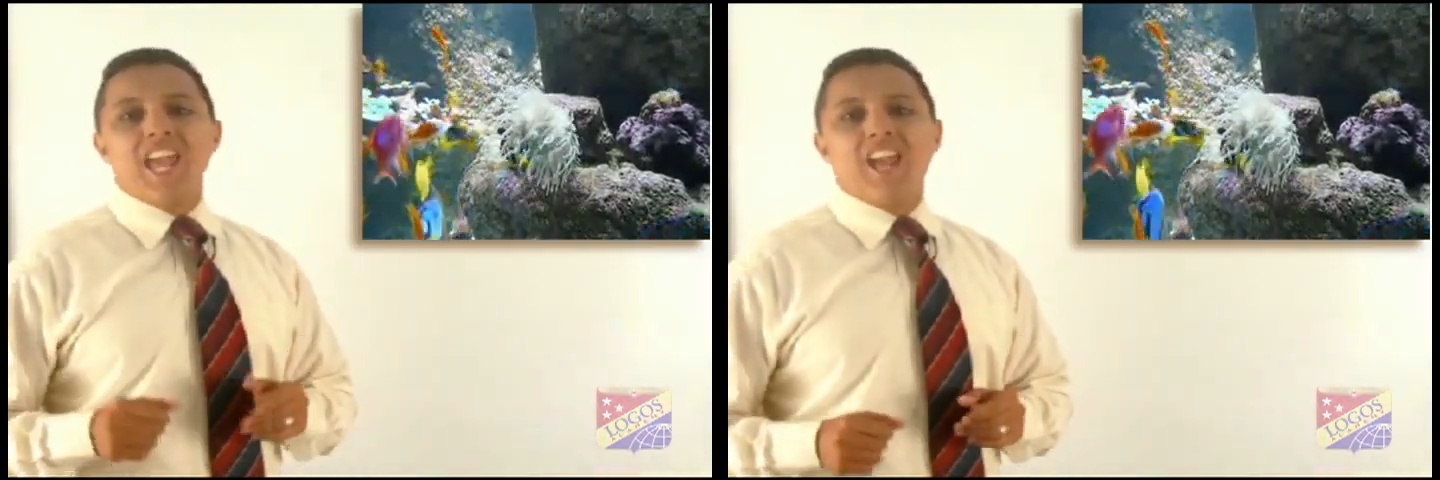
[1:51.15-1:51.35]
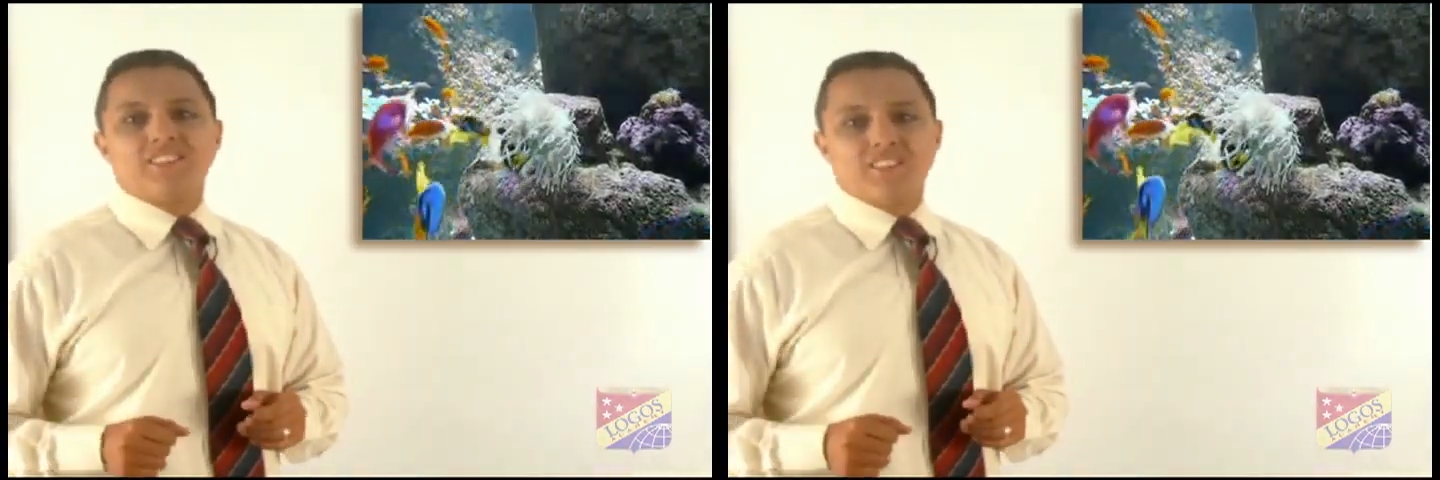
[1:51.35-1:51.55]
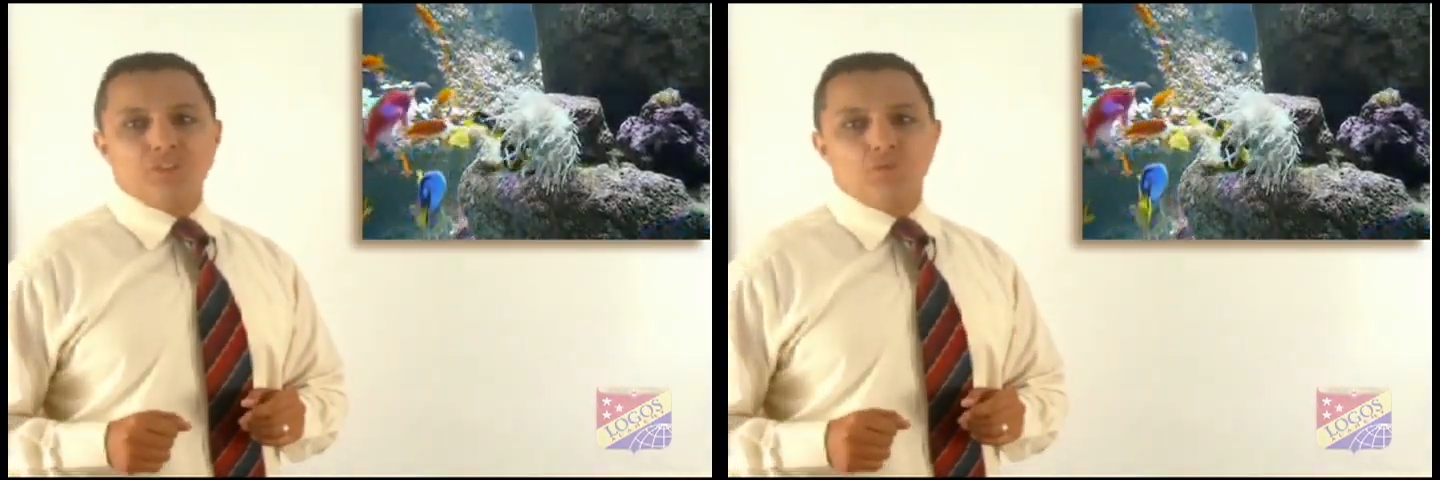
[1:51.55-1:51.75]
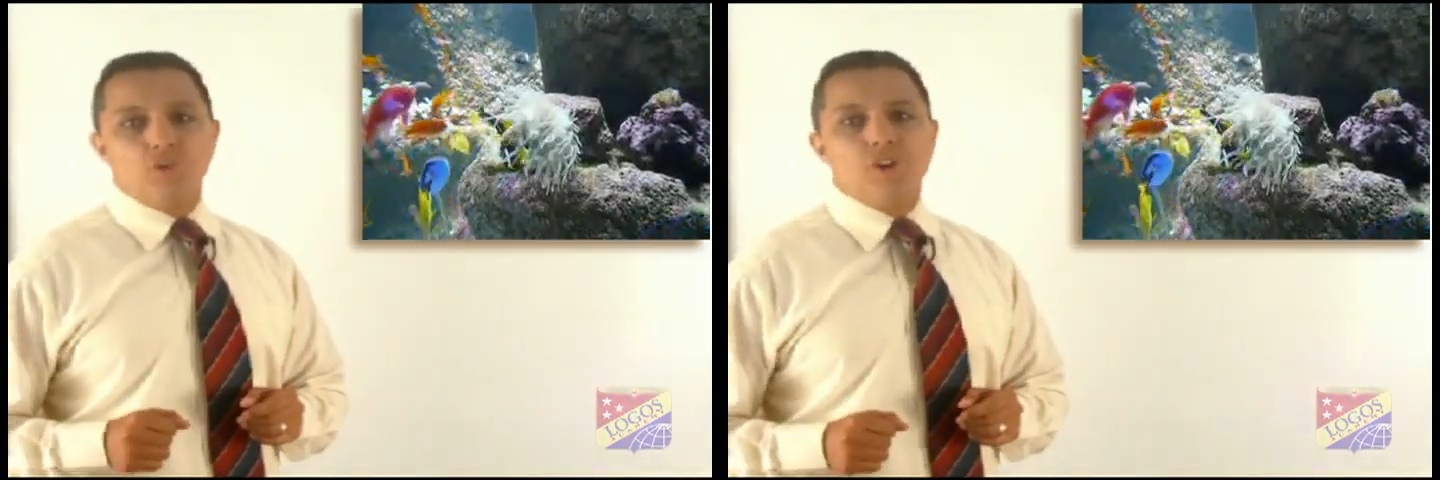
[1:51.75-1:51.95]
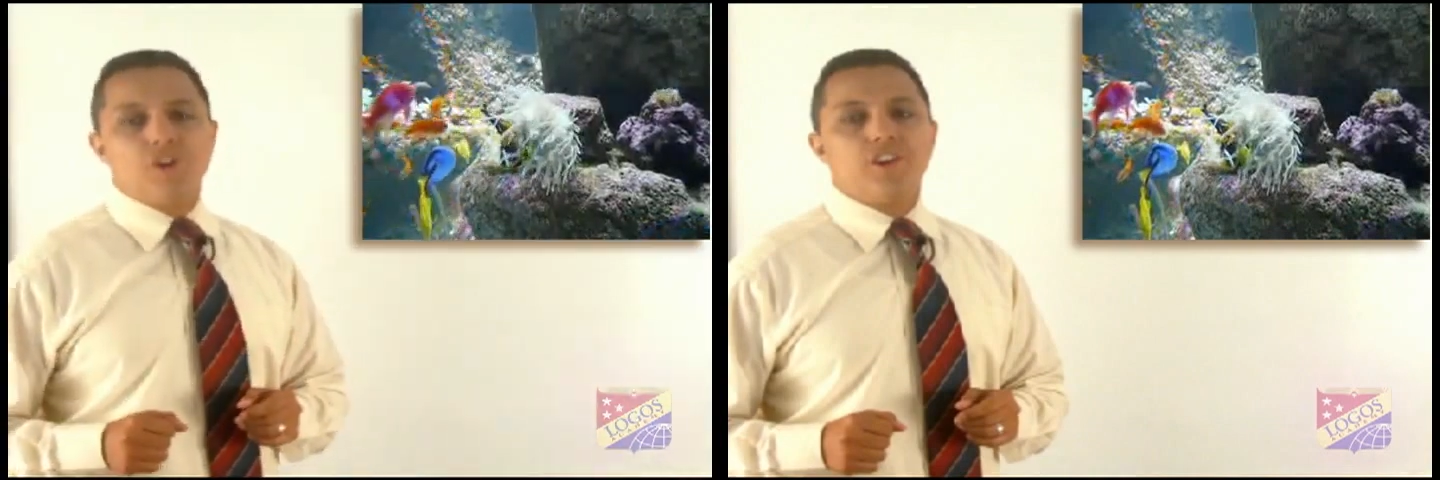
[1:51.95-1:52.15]
tiny
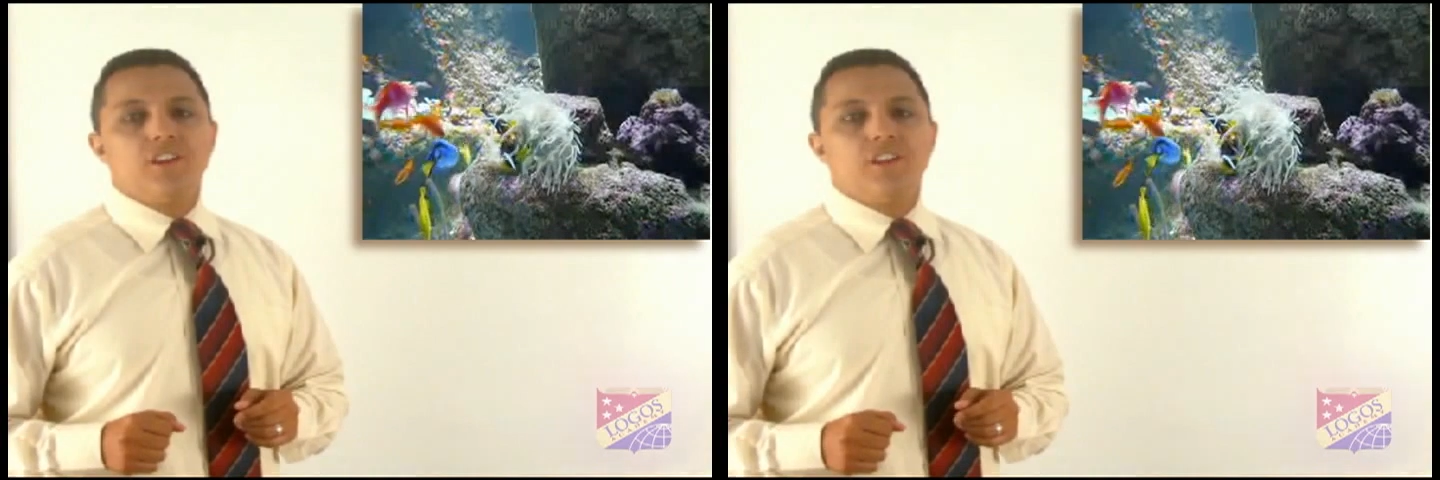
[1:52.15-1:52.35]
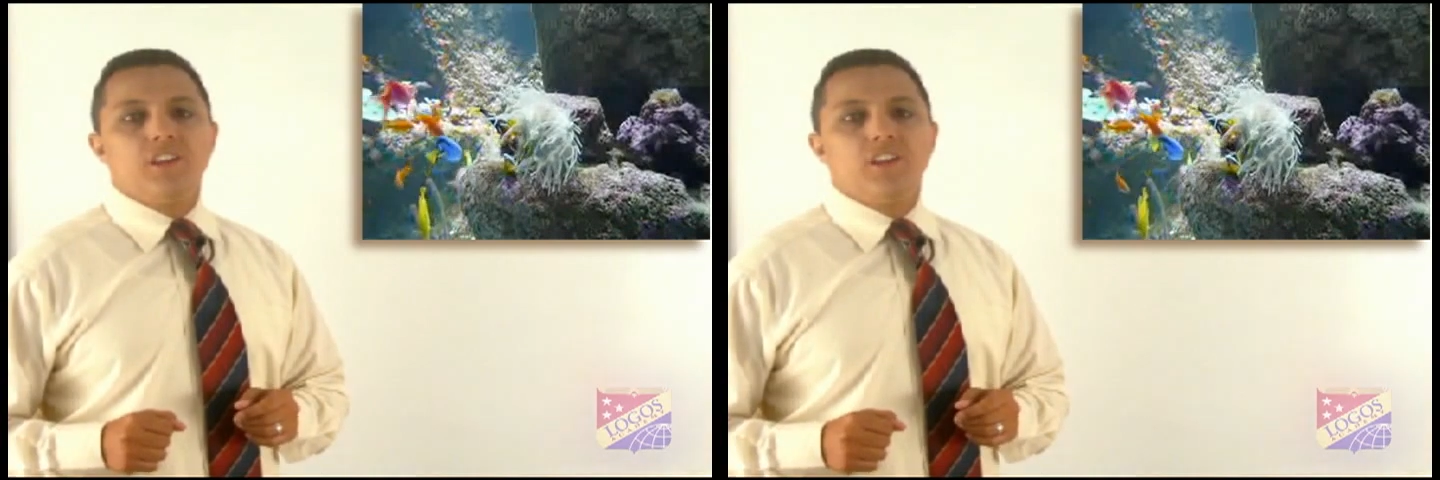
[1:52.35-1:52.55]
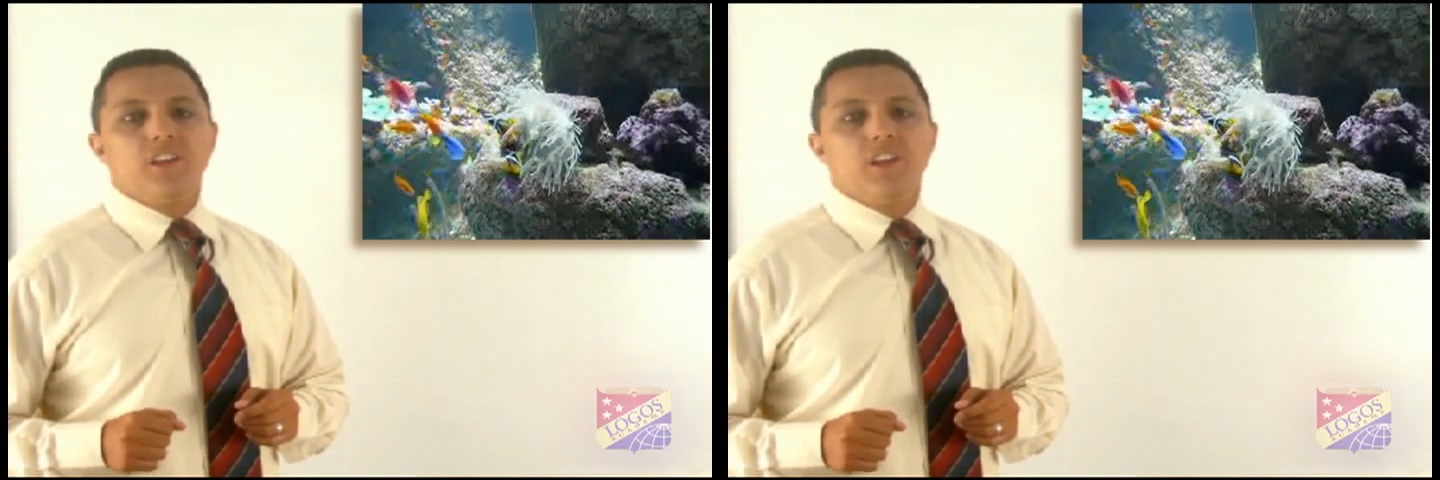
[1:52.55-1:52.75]
eggs in the water,